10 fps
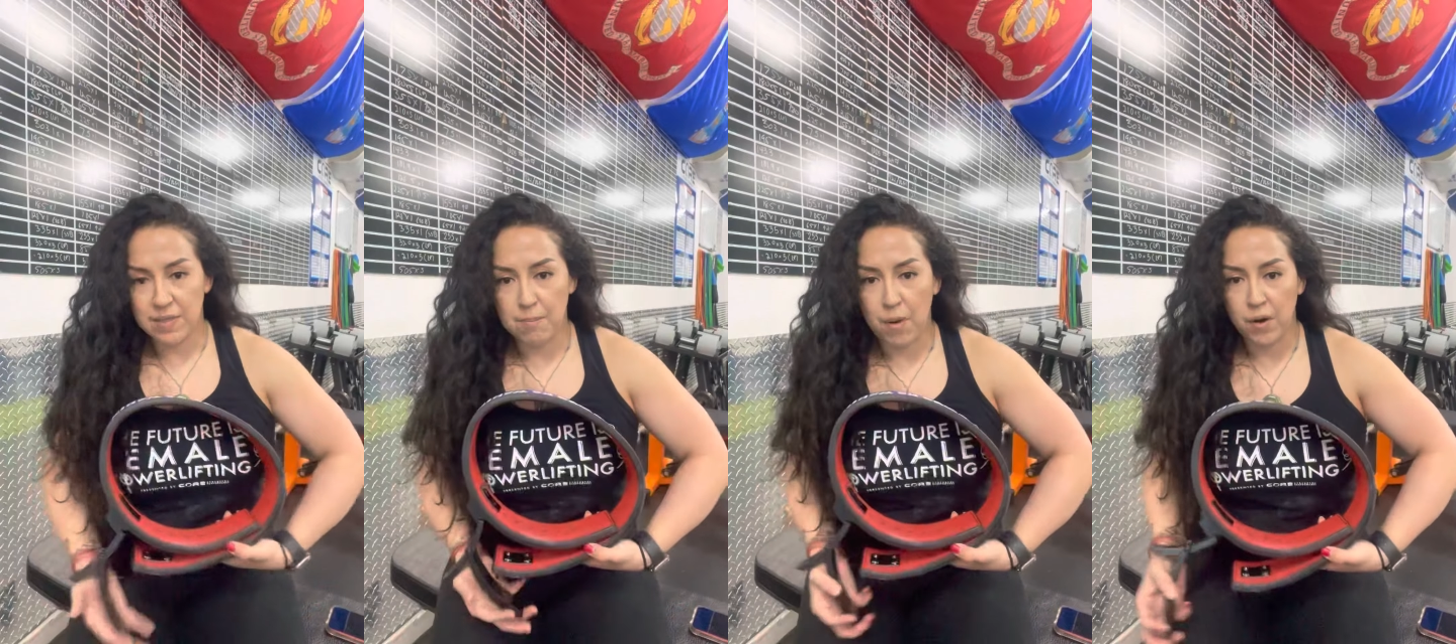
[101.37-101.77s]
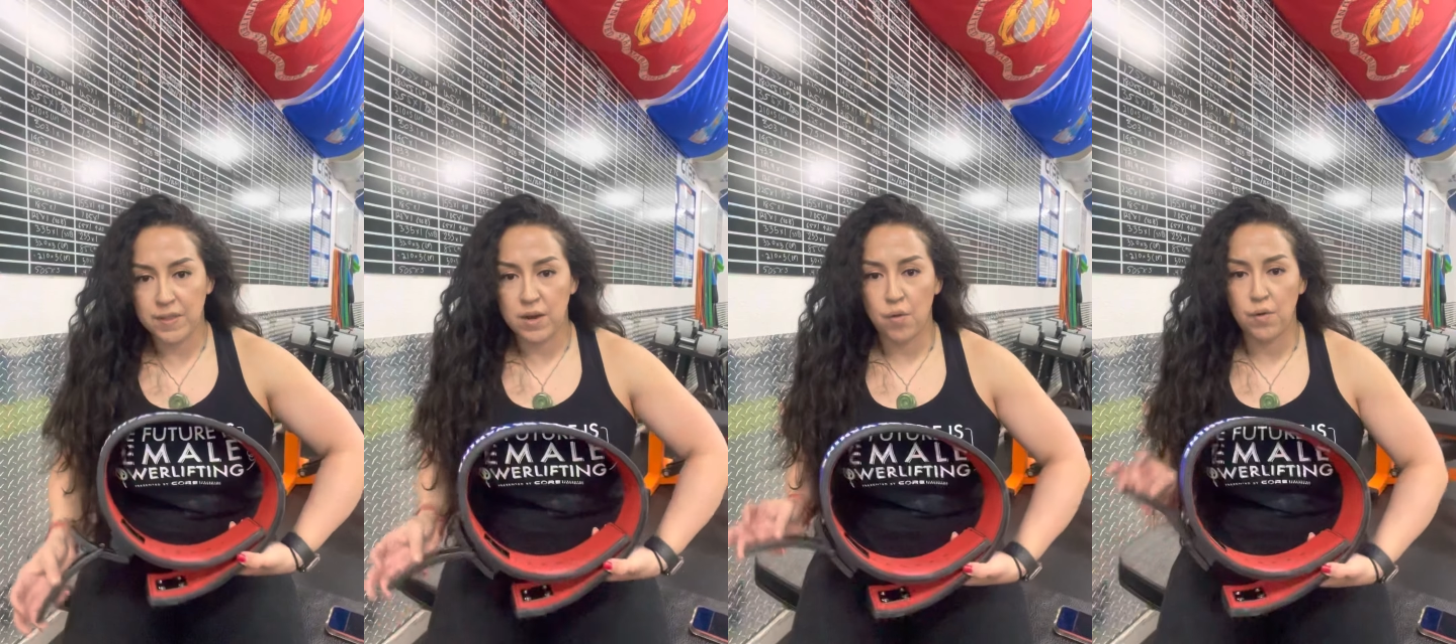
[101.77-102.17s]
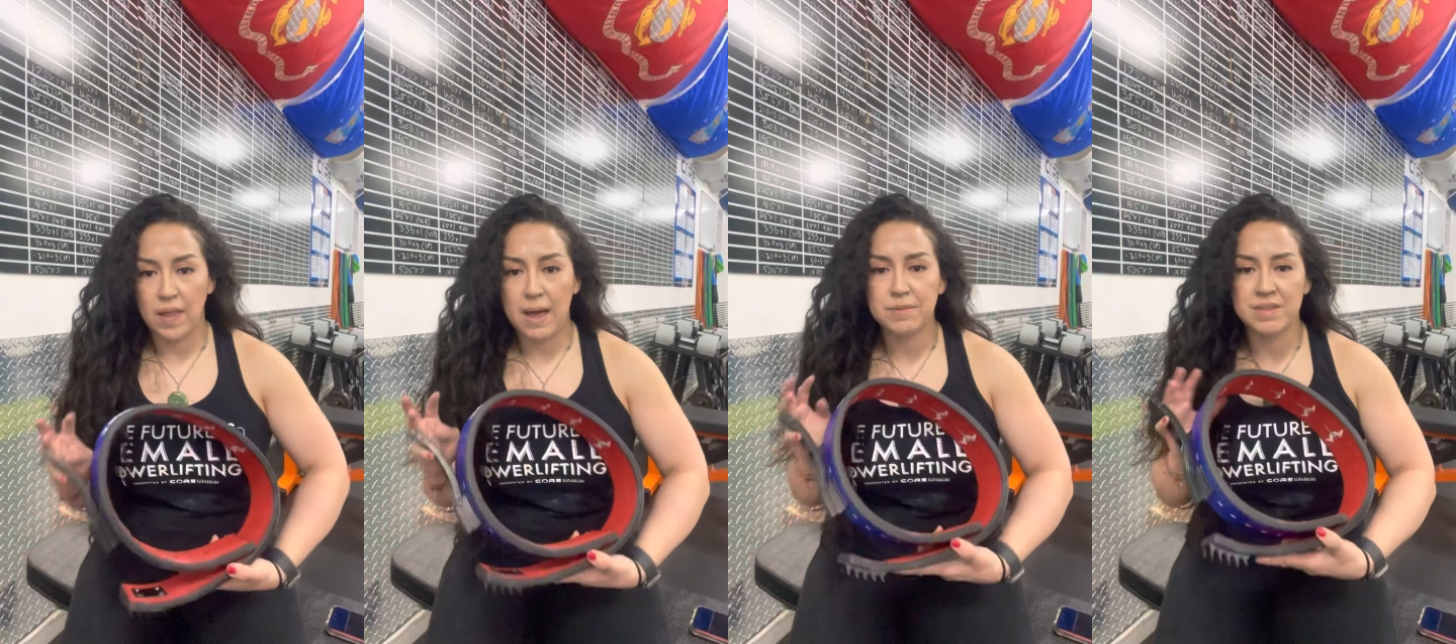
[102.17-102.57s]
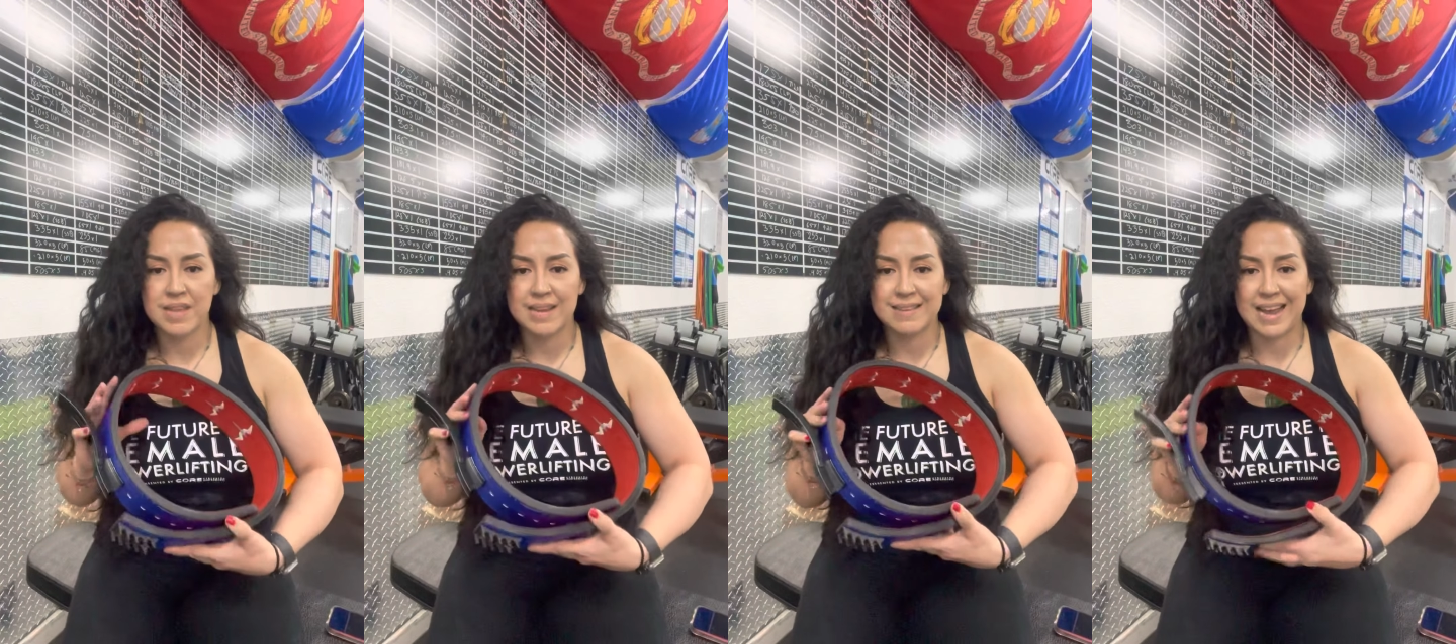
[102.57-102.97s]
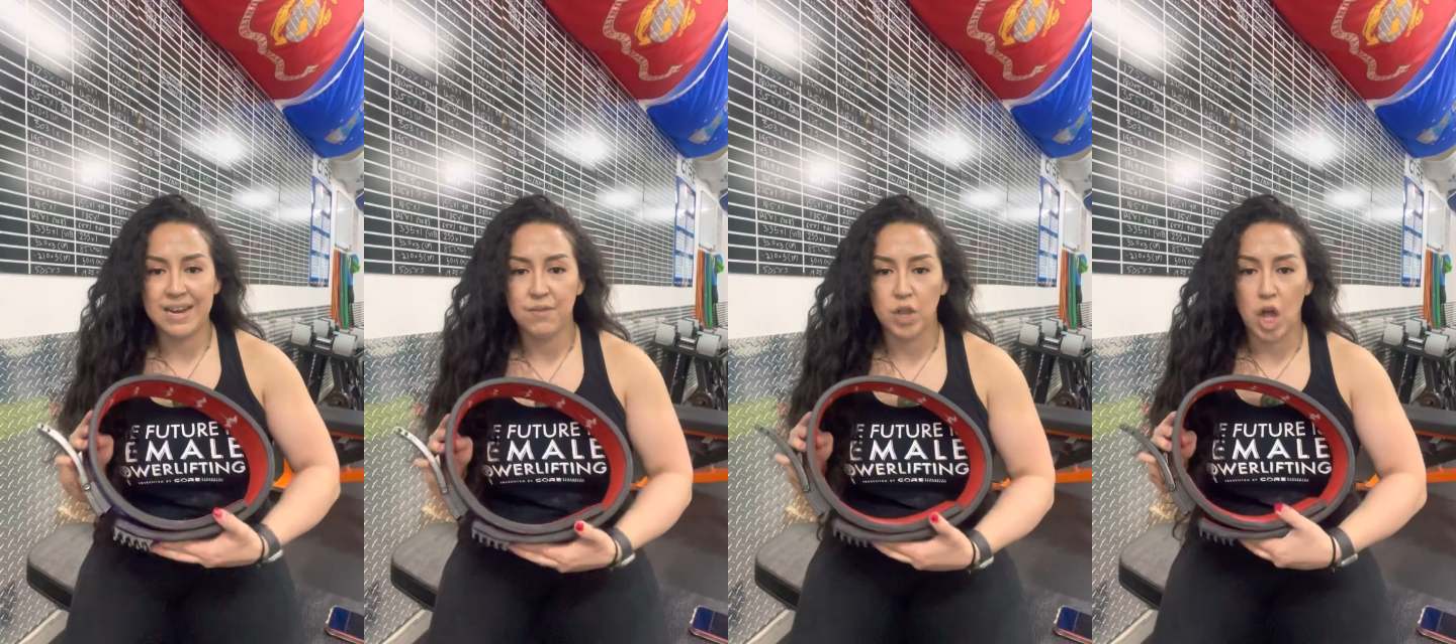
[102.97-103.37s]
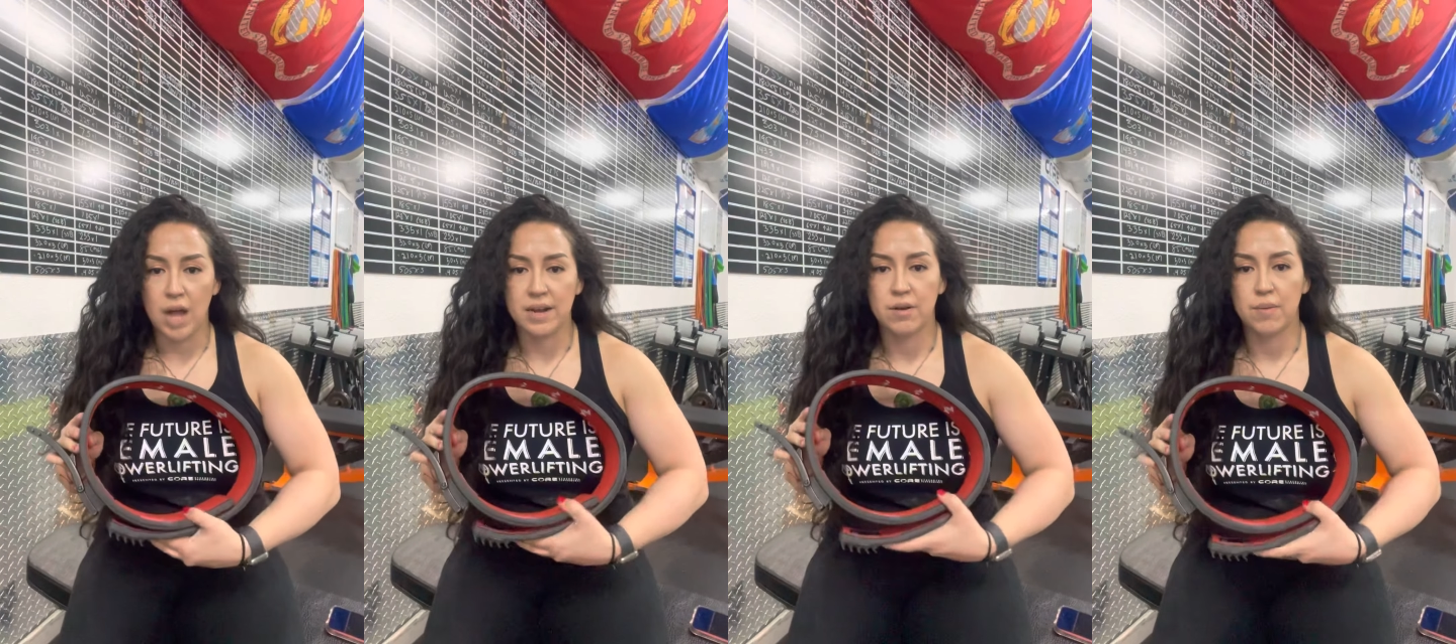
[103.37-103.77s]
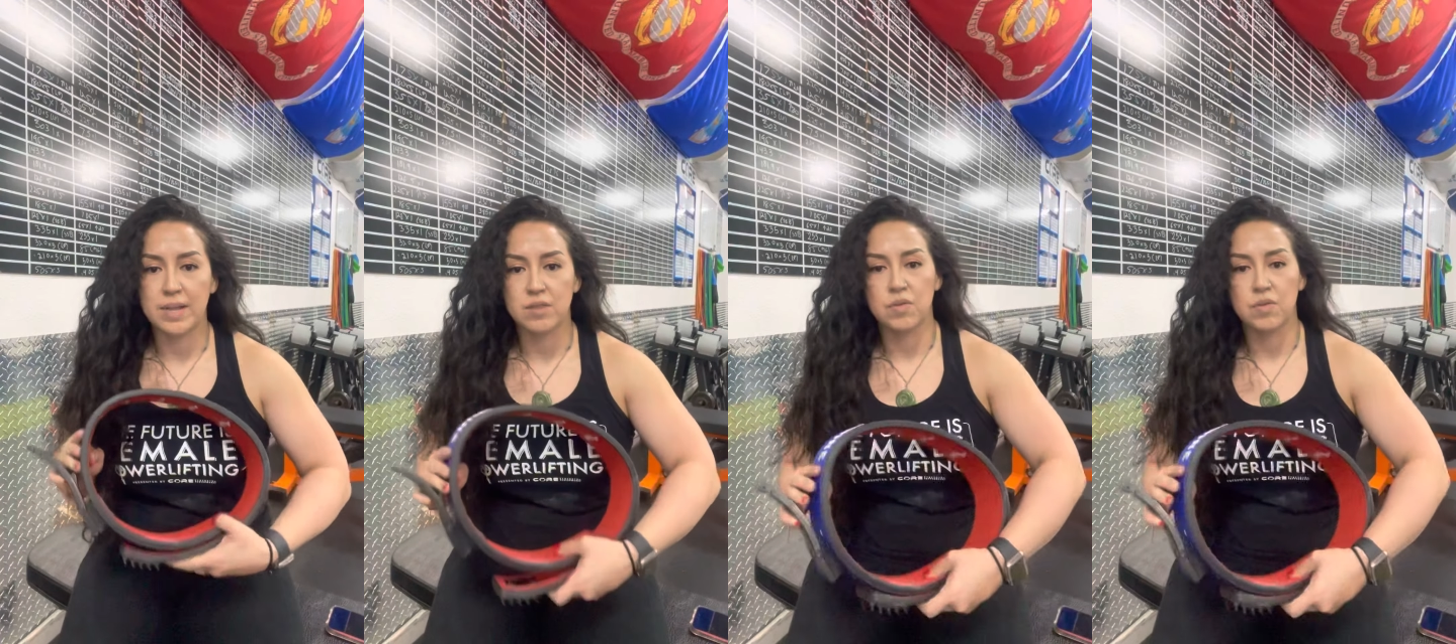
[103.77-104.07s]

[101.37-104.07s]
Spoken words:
the part that overlaps inside is kind of a lot, right?